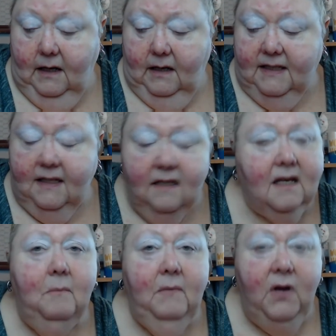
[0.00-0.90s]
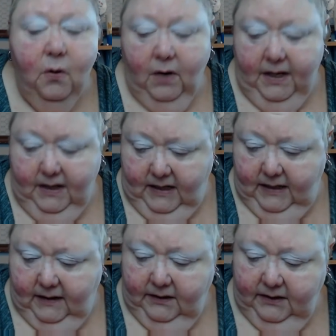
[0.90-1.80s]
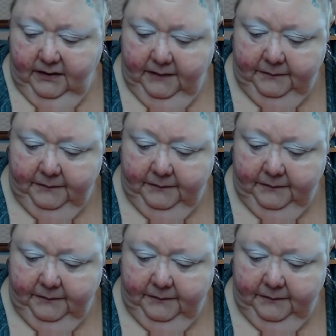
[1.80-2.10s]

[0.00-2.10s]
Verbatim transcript: since I'm doing this,